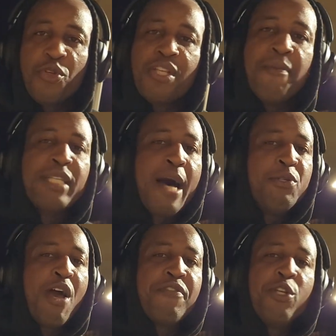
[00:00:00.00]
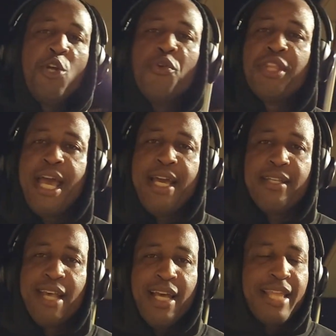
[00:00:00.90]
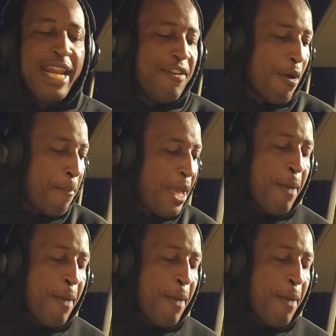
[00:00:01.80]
So sometimes you have to do things that even